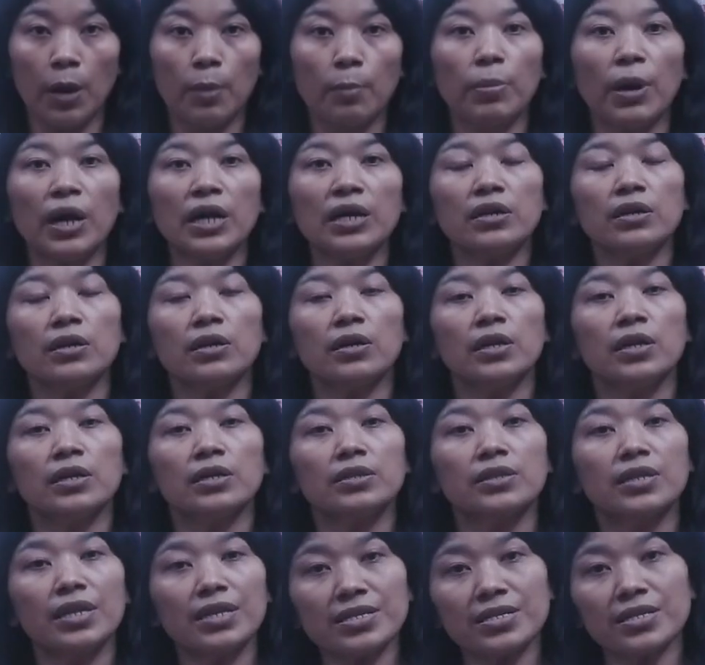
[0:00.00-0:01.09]
But
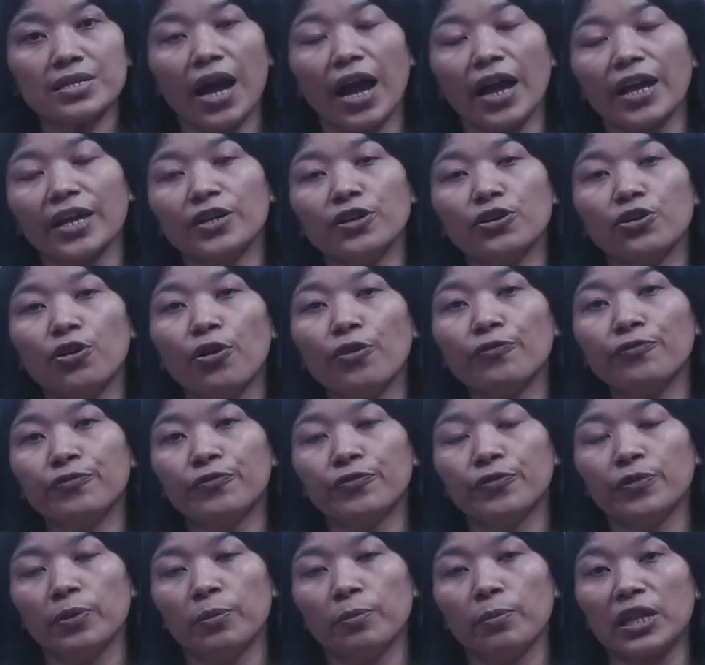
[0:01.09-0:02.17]
this kind of
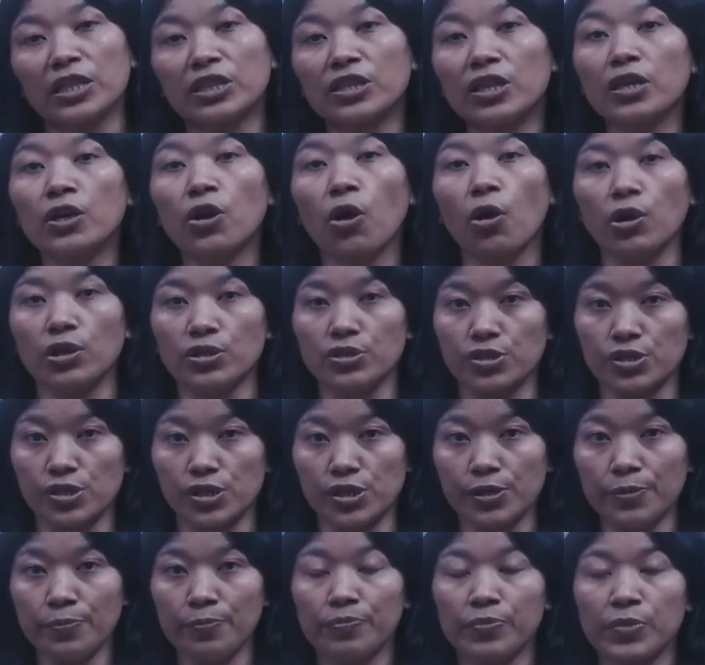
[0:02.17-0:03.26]

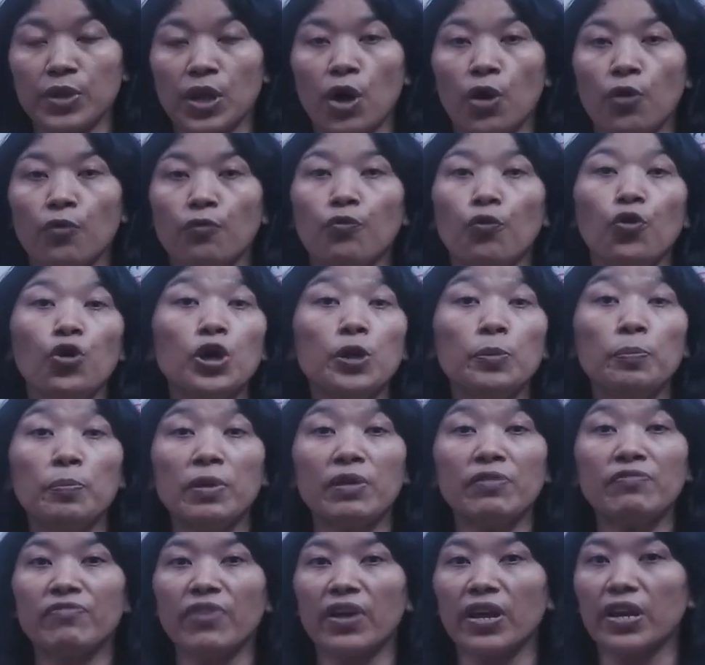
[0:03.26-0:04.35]
methodology won't
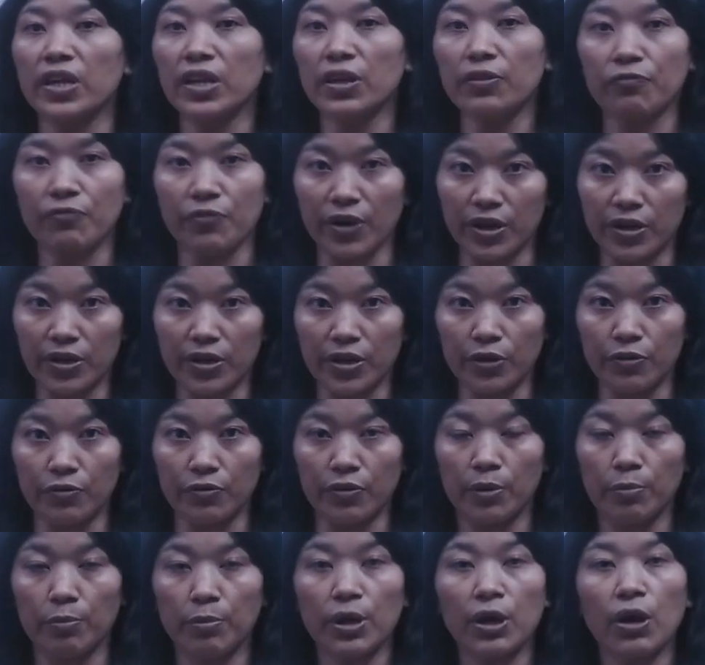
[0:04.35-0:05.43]
be very effective
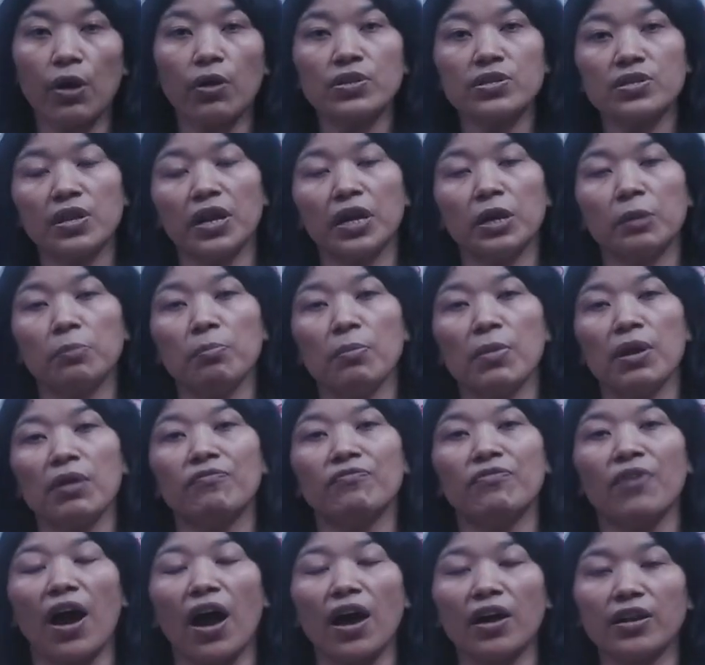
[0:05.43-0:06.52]
because it may
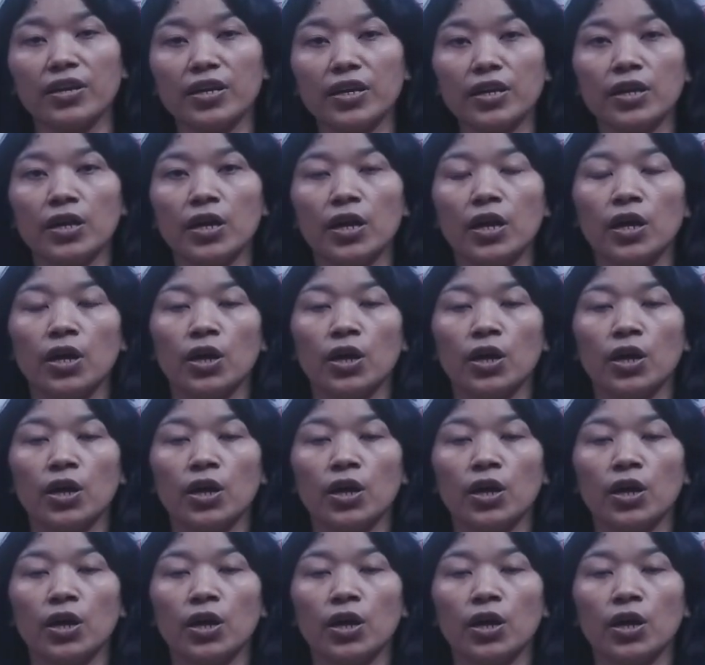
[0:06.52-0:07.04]
vary